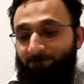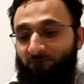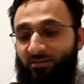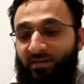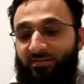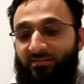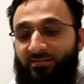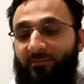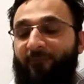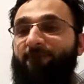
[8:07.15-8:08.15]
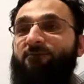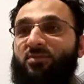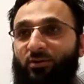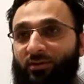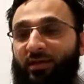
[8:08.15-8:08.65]
Yes.
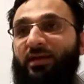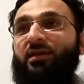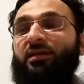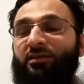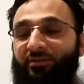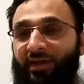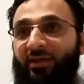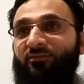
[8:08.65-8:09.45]
Okay, he ran